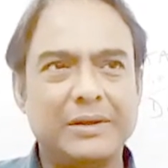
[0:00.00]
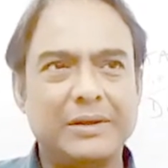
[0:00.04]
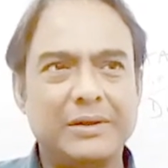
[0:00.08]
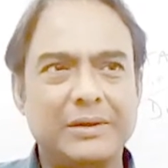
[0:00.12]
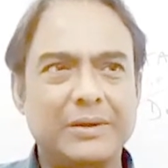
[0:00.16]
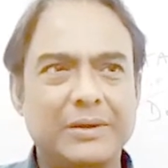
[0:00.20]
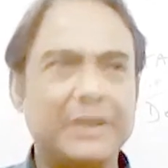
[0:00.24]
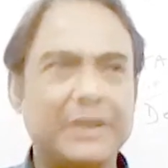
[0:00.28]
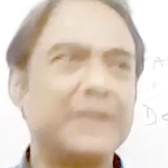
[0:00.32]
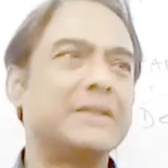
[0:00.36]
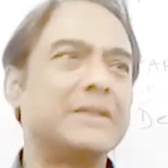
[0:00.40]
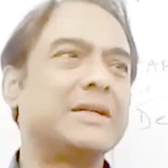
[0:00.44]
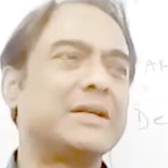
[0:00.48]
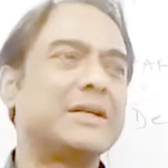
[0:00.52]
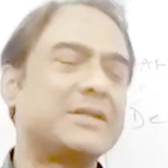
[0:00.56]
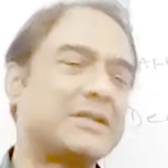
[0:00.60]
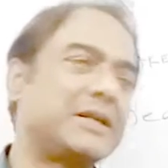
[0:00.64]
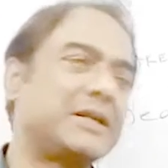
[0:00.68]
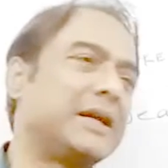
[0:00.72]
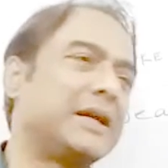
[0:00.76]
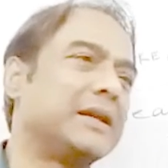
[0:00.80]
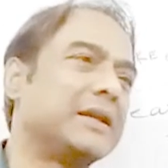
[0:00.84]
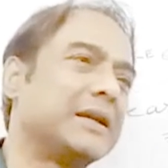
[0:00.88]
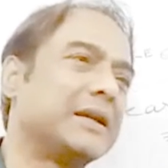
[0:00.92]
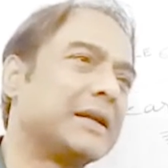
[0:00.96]
You can just
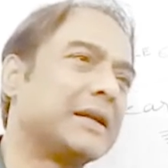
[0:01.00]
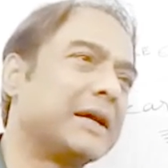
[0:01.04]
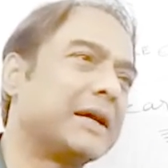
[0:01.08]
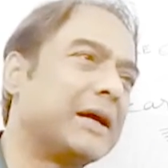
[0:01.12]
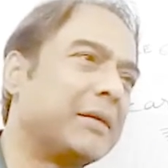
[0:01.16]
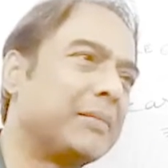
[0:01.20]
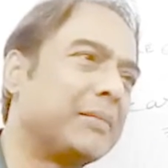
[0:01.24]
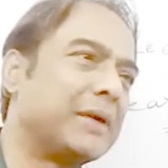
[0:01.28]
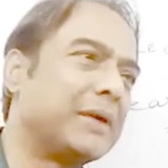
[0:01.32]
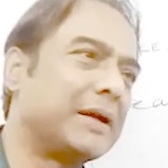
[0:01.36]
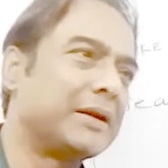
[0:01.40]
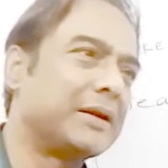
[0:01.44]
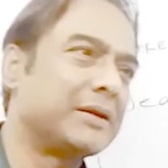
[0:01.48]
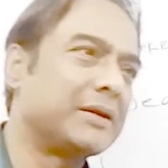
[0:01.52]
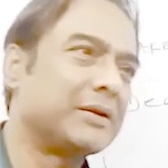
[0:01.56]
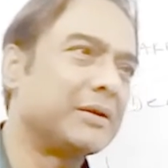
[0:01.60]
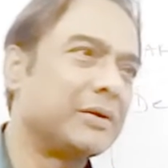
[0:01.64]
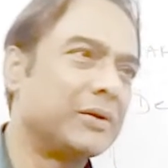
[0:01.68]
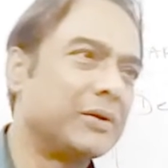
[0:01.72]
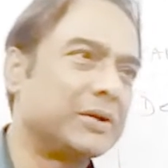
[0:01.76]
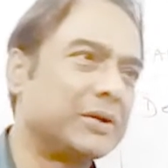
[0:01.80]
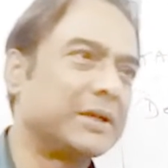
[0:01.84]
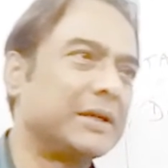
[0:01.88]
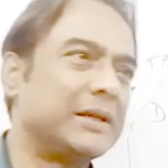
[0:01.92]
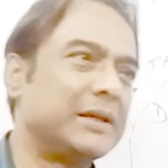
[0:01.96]
state that I am at
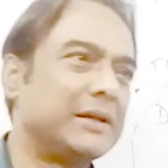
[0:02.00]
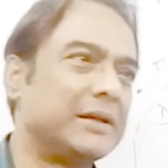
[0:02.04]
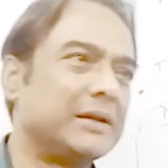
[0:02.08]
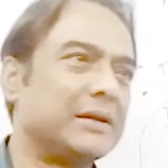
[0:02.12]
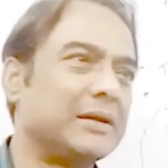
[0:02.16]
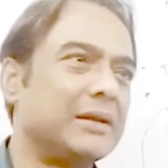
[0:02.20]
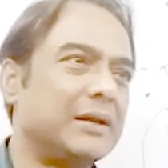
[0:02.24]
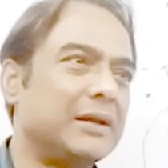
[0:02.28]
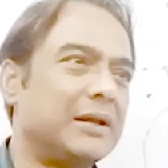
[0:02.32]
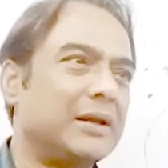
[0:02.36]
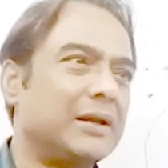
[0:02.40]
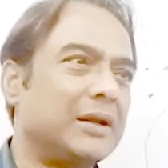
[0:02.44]
Hotel